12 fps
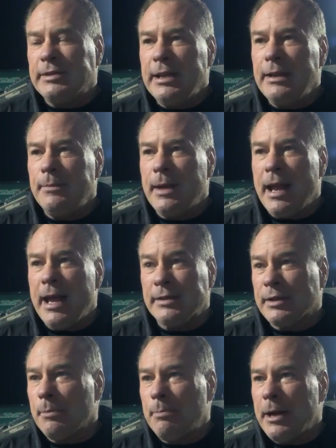team that
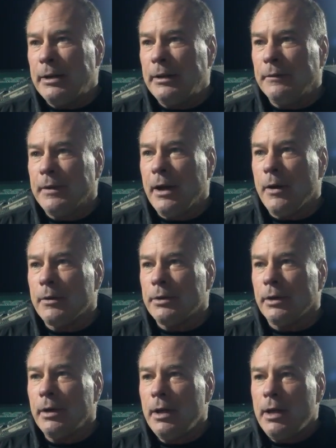has competitive
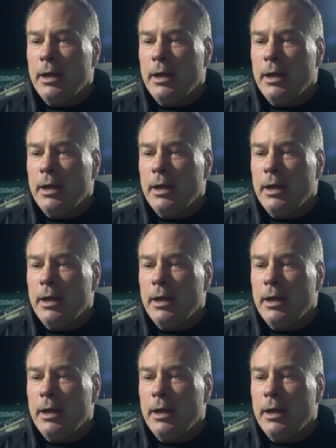character,